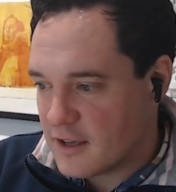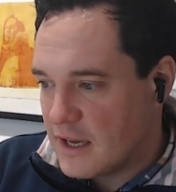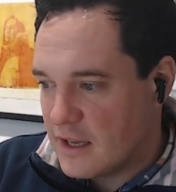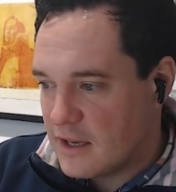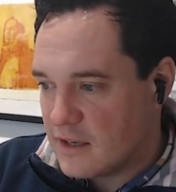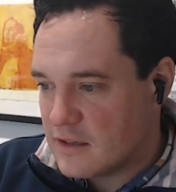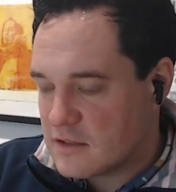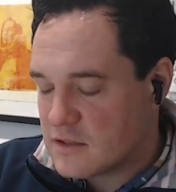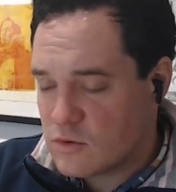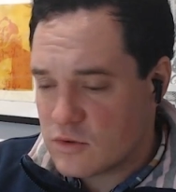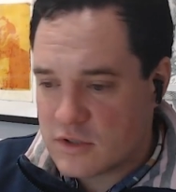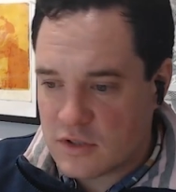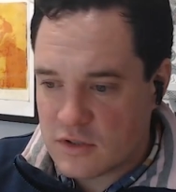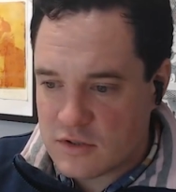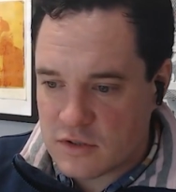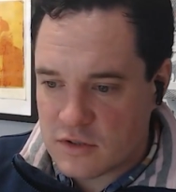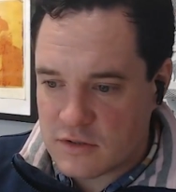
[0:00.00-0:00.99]
and
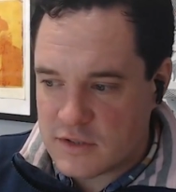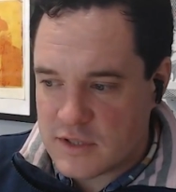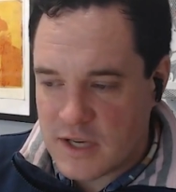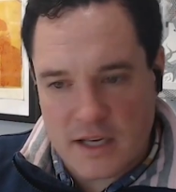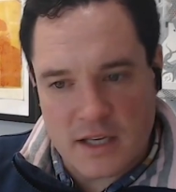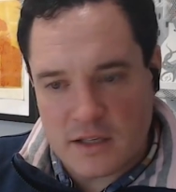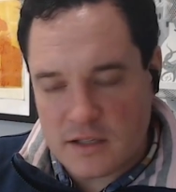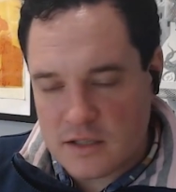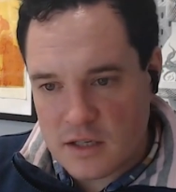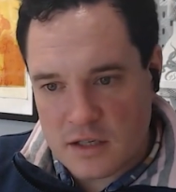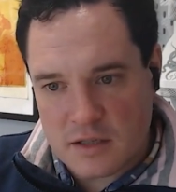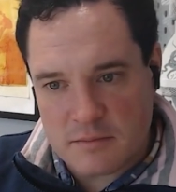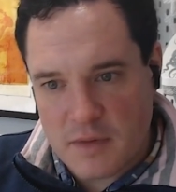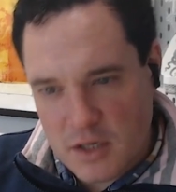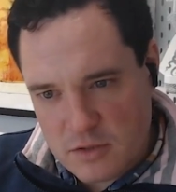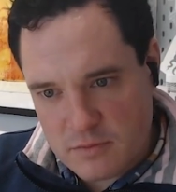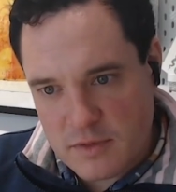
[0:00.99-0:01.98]
also sort of taking
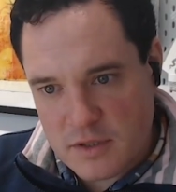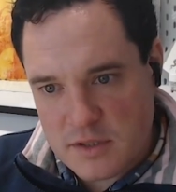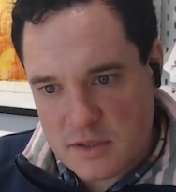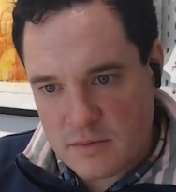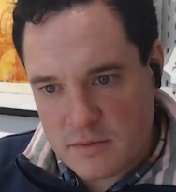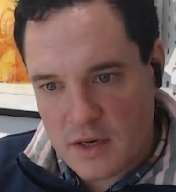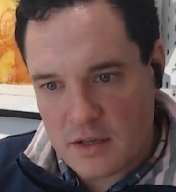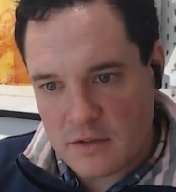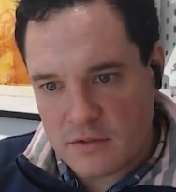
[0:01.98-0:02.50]
certain measurements as well.